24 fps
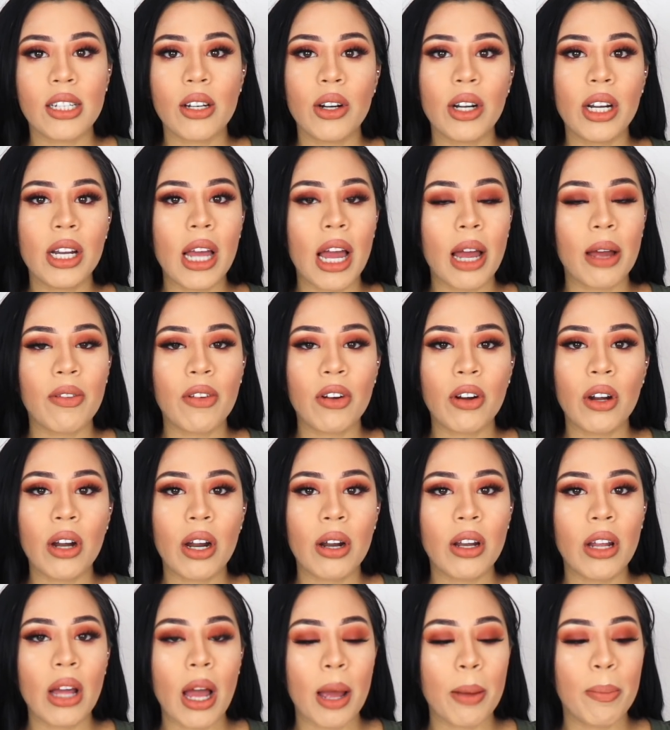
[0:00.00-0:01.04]

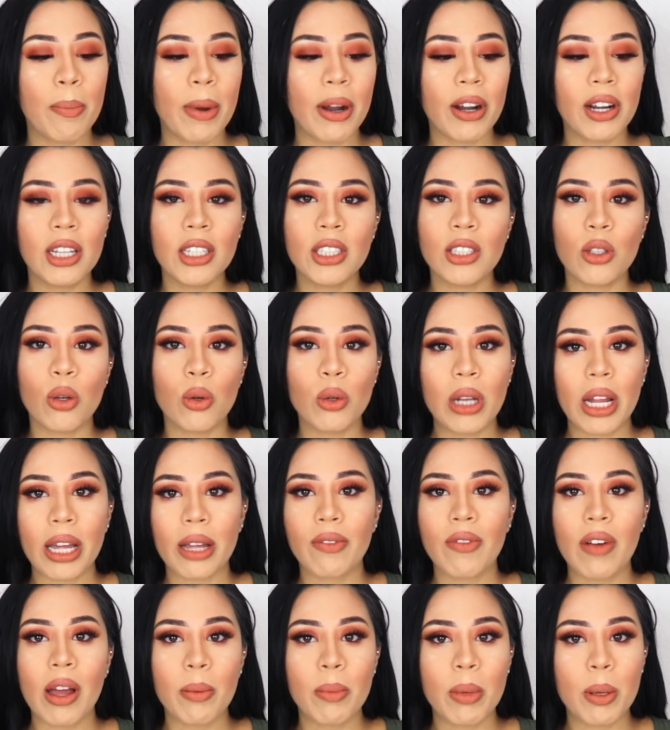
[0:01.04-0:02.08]
I barely told
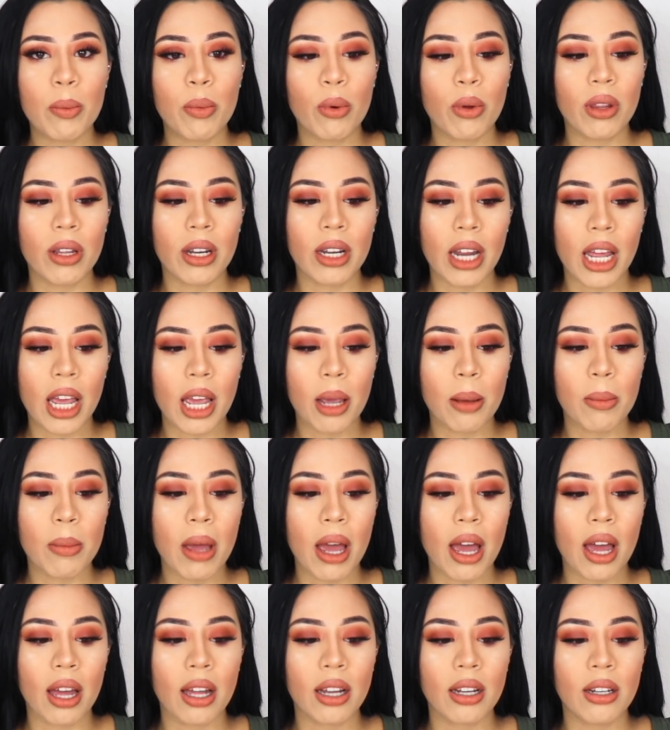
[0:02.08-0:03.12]
like 5 people the name
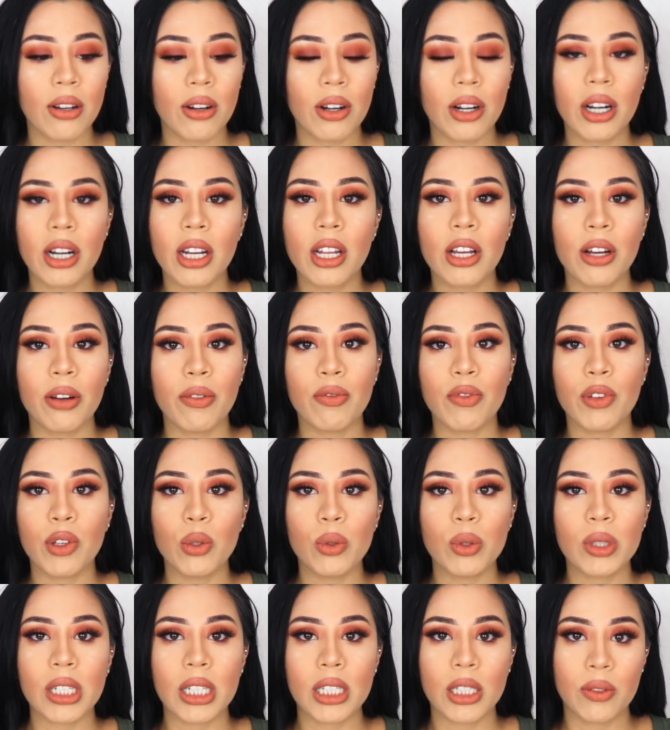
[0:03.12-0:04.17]
and they're already
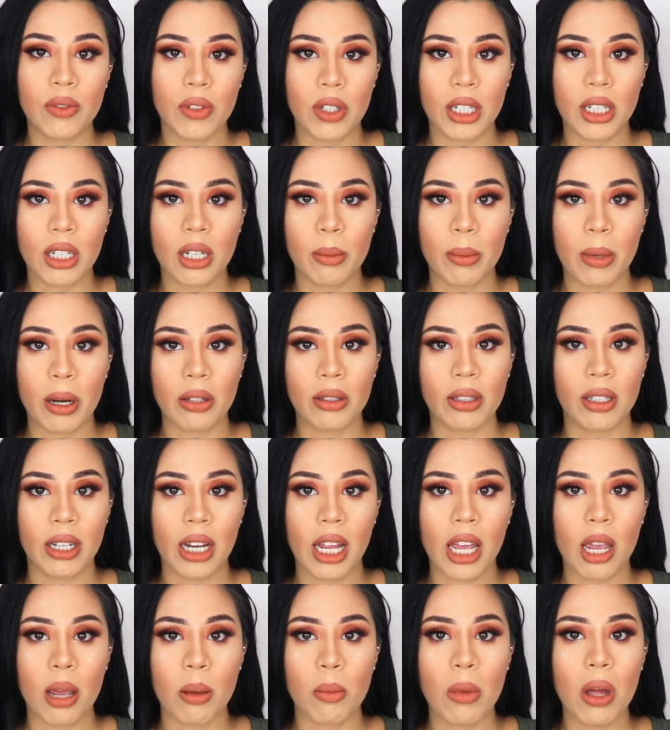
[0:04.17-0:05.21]
confused as fuck about the
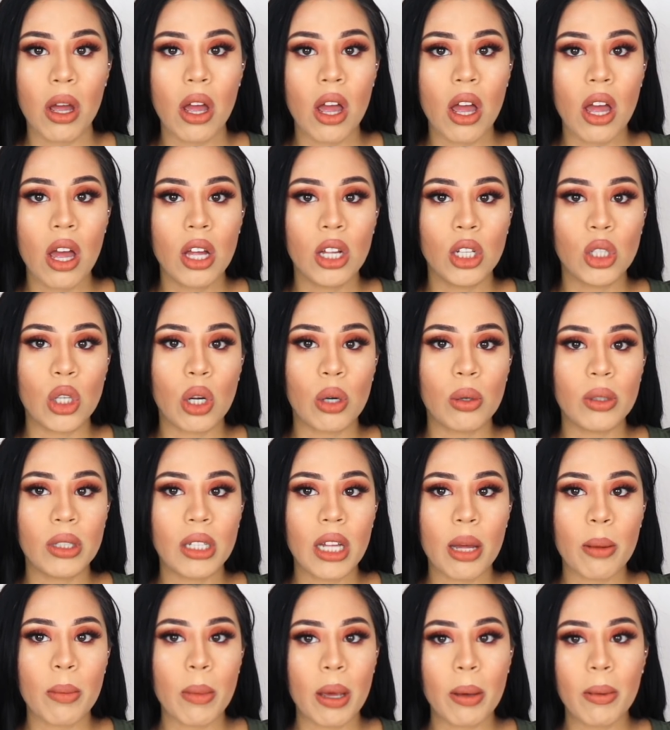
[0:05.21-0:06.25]
name. So I was
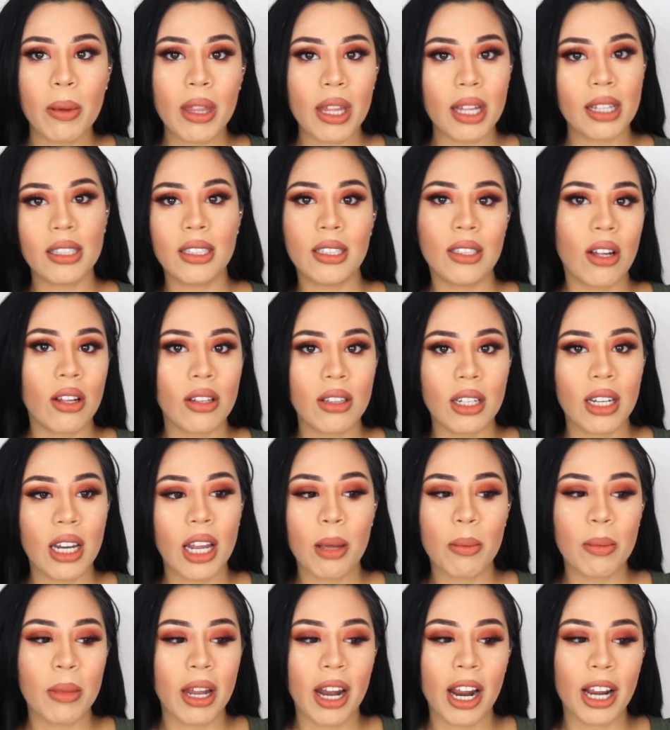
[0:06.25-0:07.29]
like, maybe that's not the
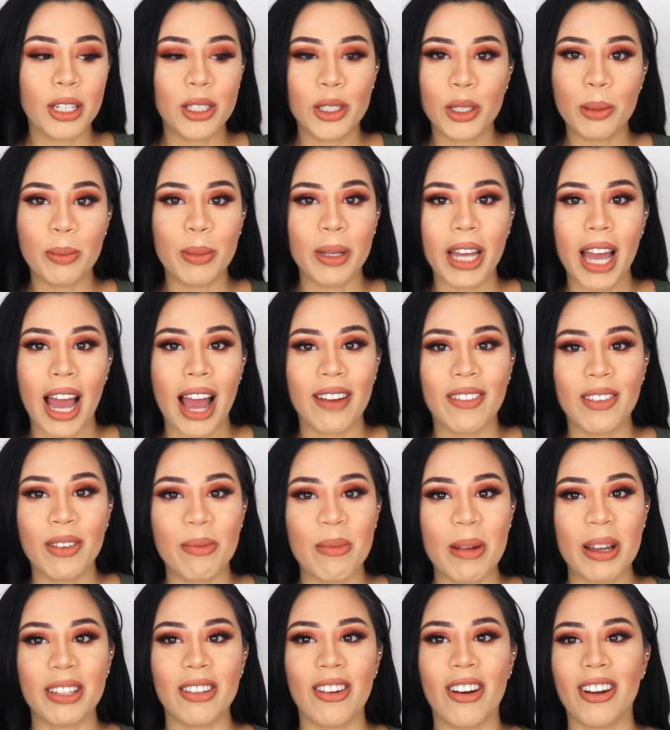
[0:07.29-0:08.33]
name that I should be
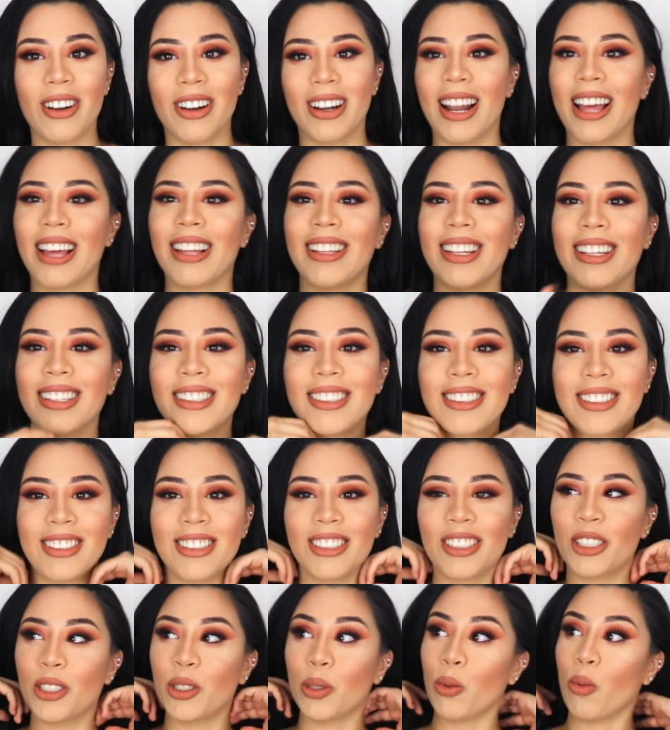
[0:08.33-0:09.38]
having my daughter. Like, that's
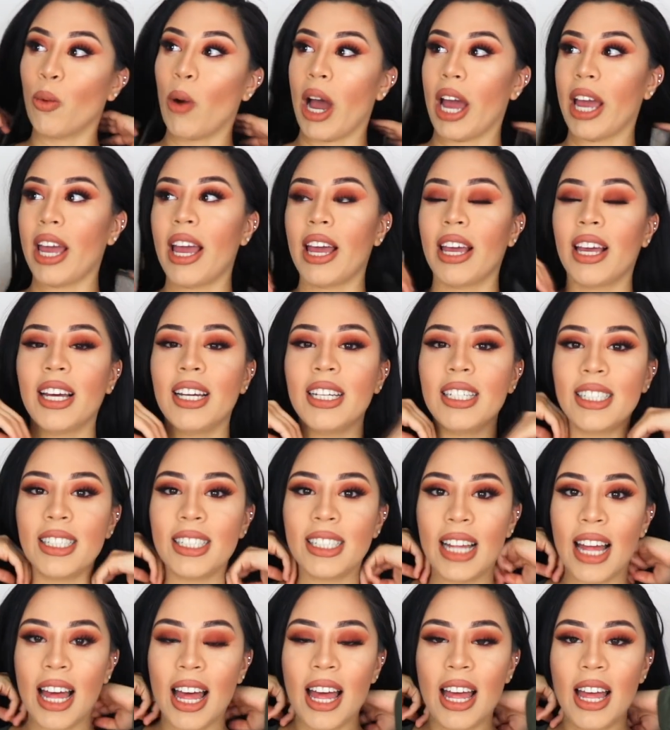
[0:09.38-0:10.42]
just too white, I guess.